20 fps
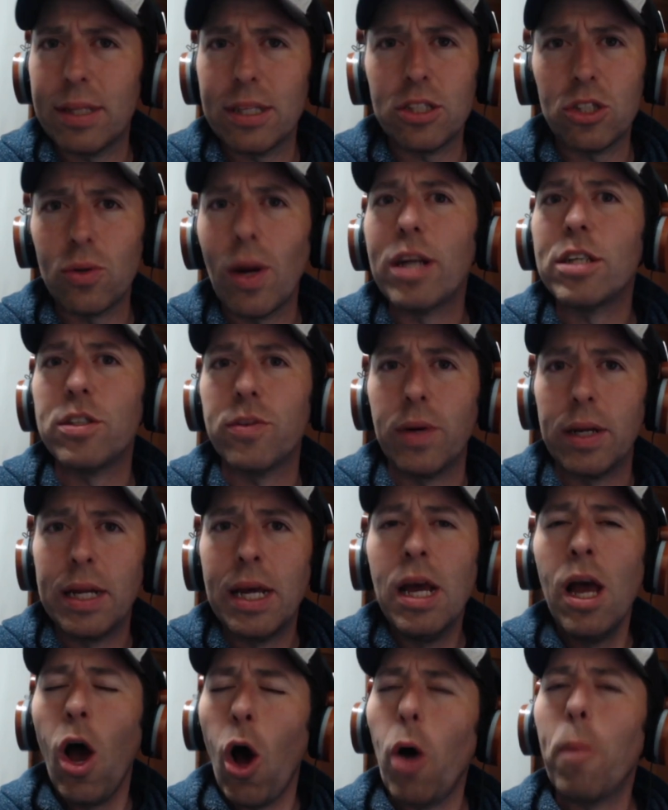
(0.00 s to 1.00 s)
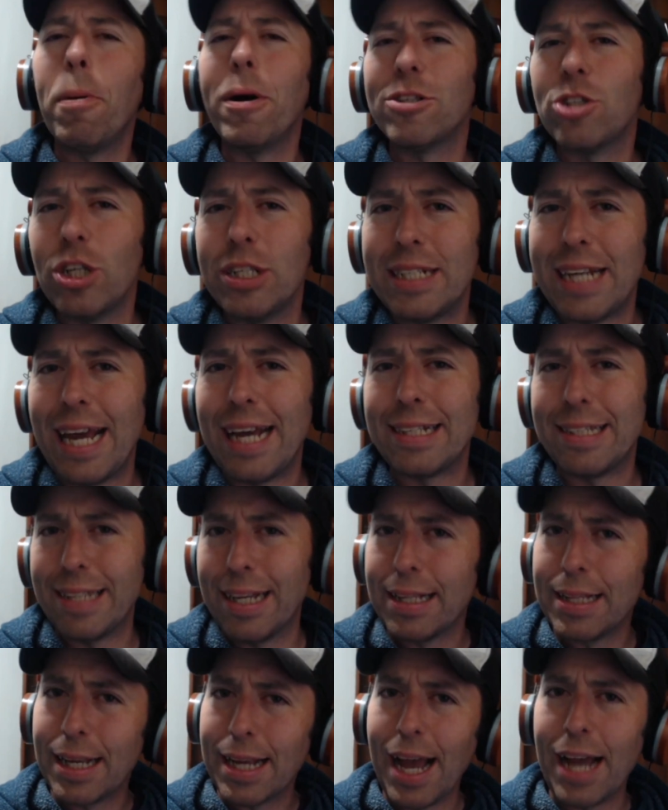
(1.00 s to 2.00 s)
stretch of it. Oh, a bunch of dancing.
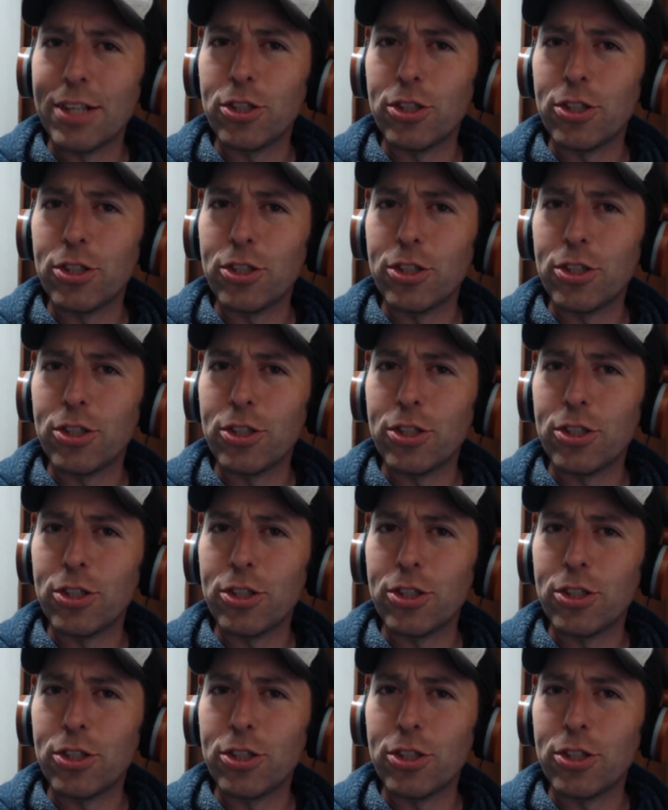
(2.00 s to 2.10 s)
The guys are